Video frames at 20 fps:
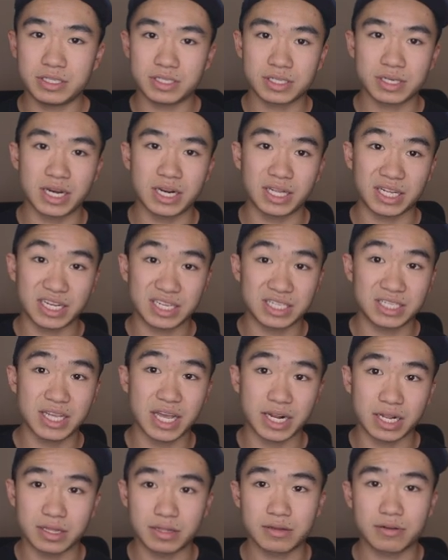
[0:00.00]
just kind of like a
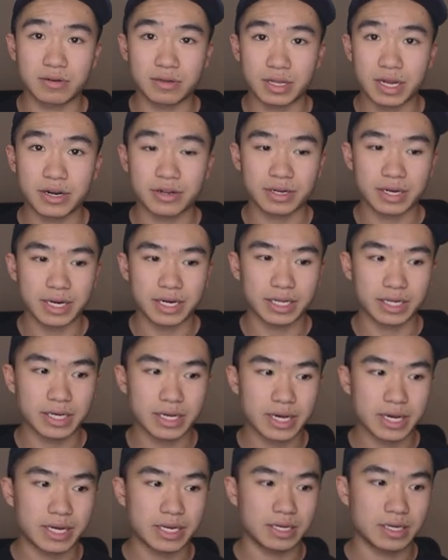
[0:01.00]
second, third liner kind of
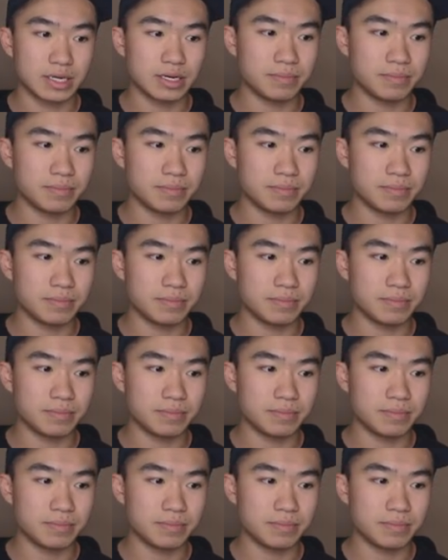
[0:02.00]
guy.